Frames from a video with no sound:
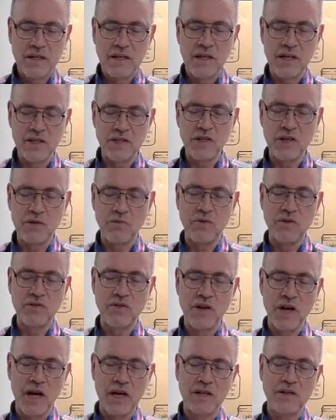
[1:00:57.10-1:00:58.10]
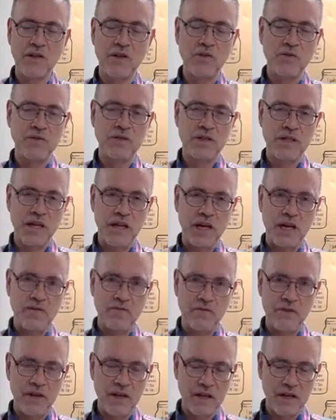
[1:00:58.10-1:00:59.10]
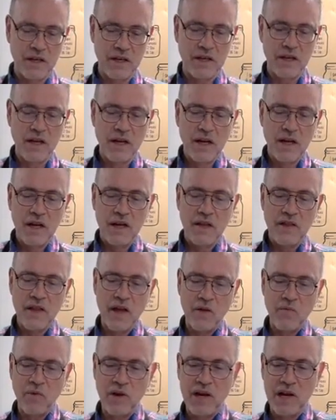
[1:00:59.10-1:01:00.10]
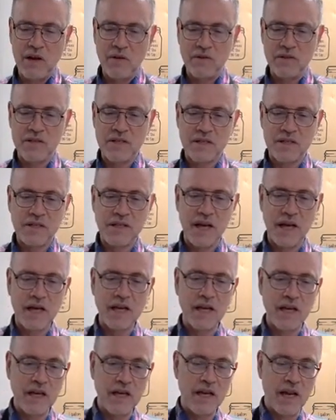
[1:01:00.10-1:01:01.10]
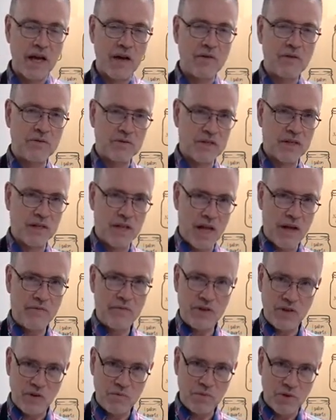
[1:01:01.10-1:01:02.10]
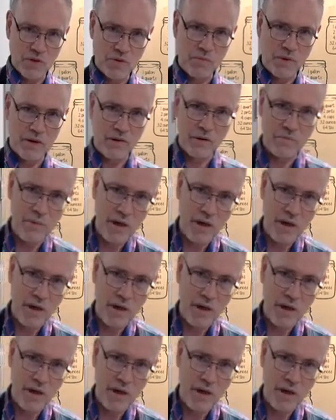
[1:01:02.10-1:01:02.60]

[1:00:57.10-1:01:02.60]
because it was non-gluten and vegan that when I was taking it out, it was a lavender blueberry